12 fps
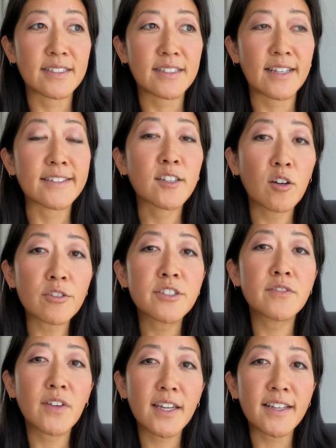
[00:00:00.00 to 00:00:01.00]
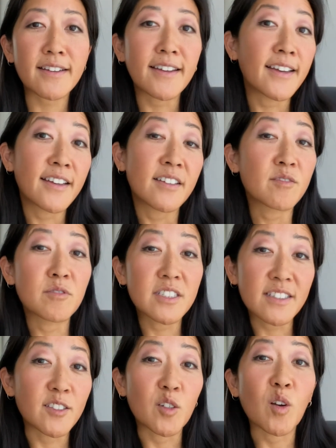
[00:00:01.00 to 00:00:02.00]
cultivate
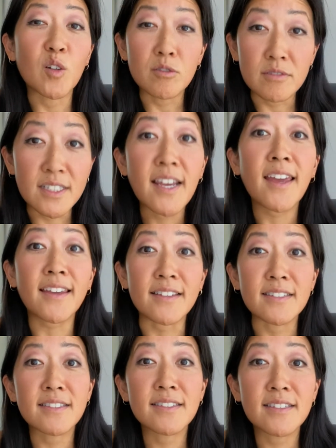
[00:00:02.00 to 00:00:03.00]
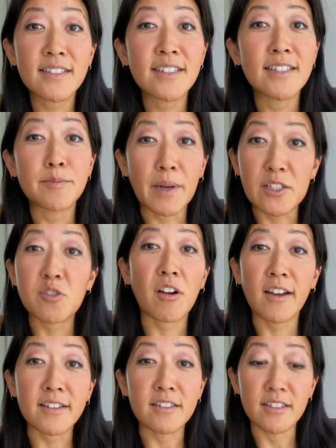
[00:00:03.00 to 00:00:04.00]
really your own taste by
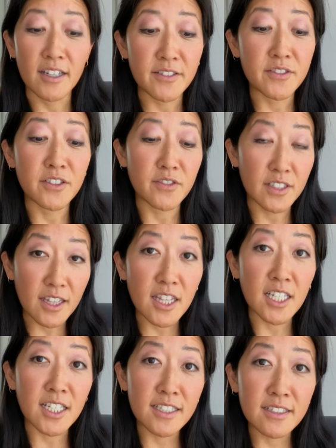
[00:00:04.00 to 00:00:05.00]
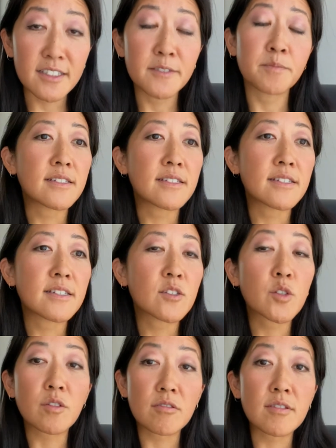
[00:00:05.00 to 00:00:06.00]
trying a lot of different things.
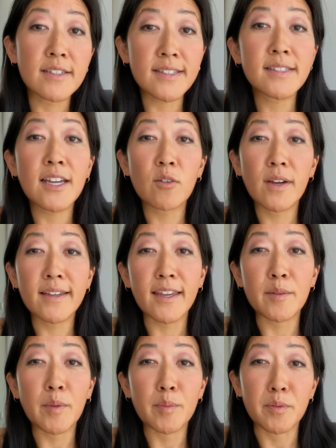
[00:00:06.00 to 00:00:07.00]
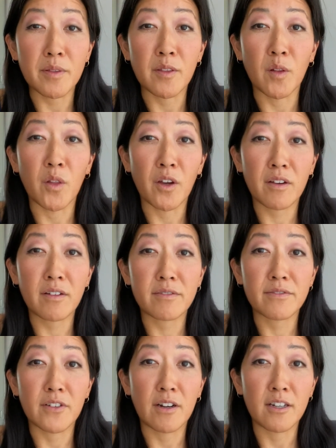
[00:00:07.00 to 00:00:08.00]
So this is how I came up with the look
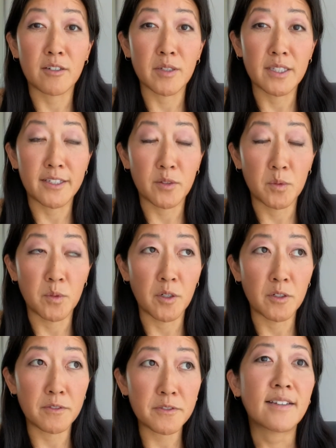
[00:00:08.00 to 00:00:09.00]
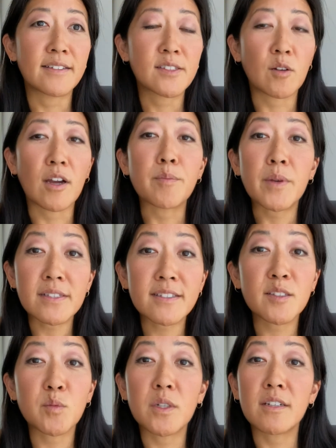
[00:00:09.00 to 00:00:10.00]
for Hungry Like the Wolf. So I
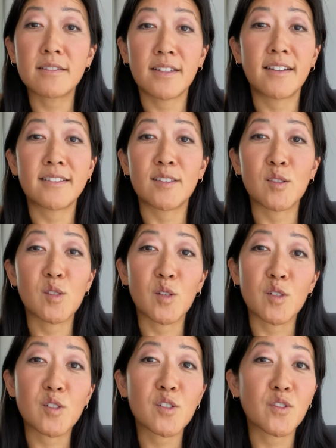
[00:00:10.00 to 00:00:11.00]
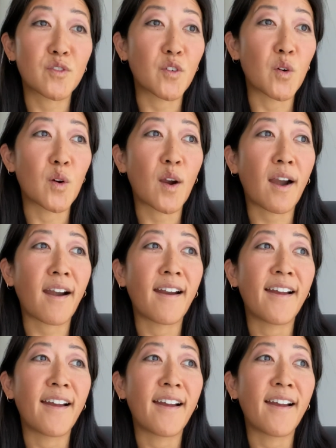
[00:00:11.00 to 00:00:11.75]
basically went online and searched for